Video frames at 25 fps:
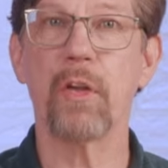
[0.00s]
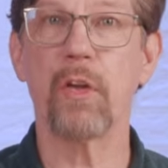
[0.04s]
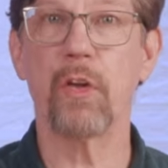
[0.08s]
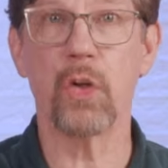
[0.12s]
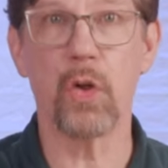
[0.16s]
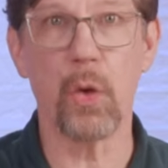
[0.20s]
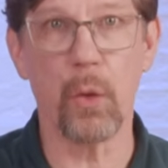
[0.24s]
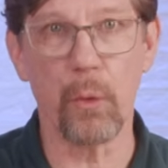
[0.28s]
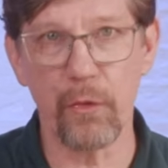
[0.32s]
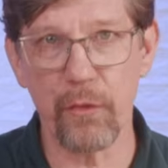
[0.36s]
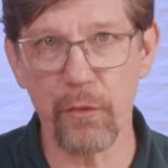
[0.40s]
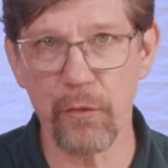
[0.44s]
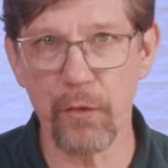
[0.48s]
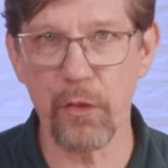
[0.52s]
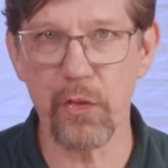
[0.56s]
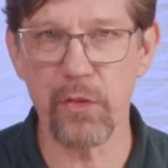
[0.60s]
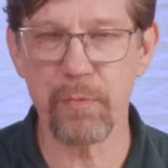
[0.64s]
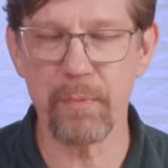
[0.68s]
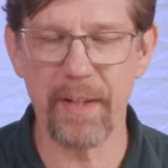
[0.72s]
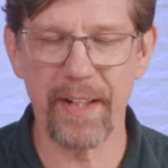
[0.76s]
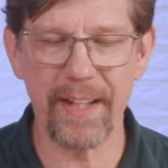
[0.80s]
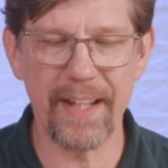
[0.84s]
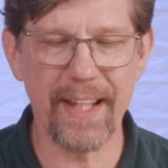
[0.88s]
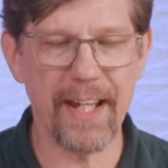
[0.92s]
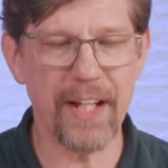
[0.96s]
Go through those
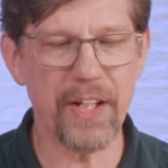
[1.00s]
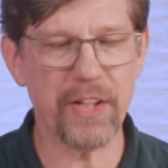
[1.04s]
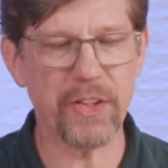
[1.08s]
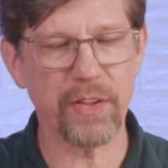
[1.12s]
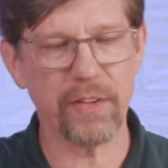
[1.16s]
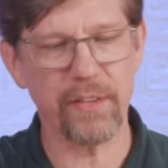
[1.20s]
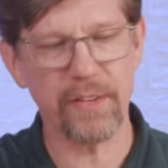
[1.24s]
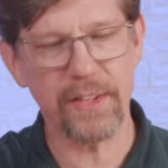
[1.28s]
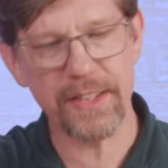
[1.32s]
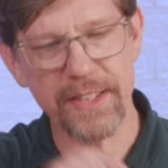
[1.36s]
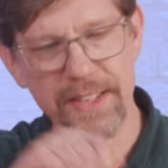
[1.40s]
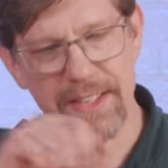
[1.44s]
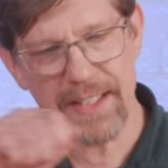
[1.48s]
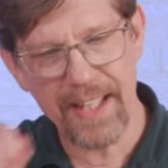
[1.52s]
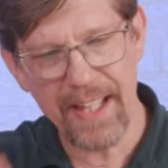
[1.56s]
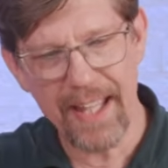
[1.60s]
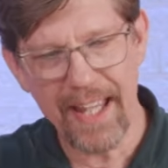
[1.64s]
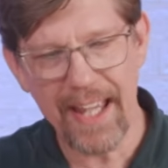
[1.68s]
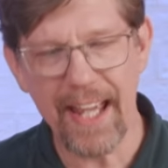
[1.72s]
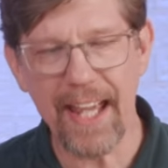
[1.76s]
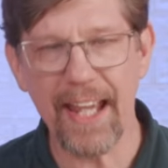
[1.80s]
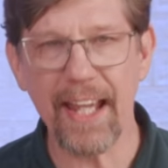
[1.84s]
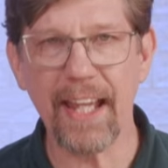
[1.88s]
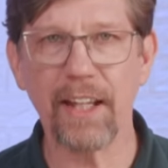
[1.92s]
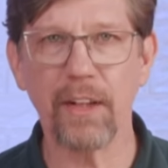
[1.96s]
mitigations,
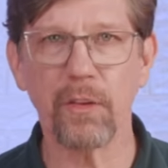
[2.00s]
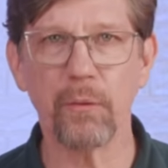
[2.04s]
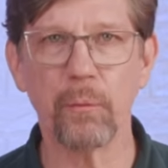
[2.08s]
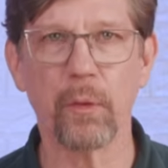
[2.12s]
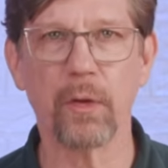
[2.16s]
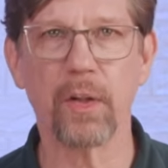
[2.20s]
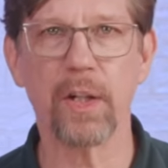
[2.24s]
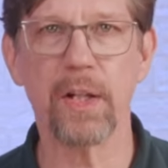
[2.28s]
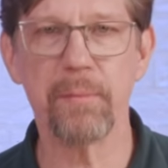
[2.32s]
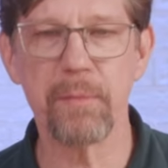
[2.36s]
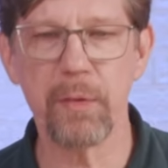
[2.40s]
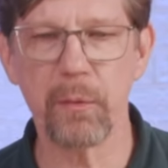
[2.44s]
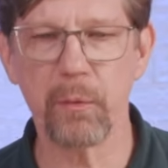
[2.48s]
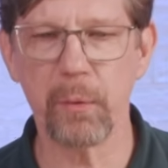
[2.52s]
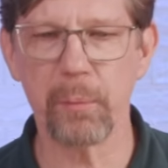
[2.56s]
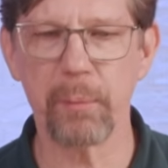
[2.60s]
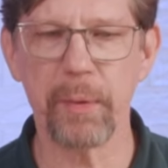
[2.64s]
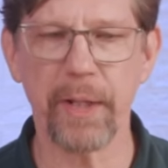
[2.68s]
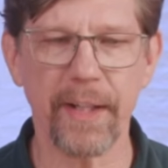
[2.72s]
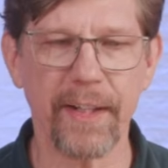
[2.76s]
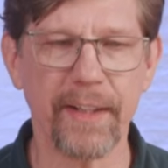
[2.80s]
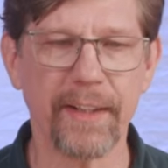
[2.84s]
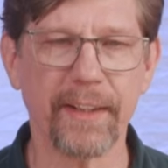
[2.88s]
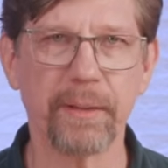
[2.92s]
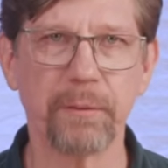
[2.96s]
and we're going to be
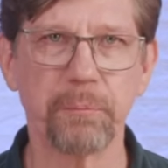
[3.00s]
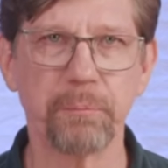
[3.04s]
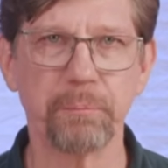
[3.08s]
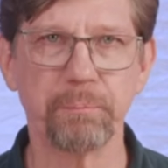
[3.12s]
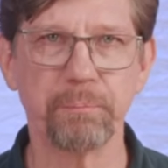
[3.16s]
repeating.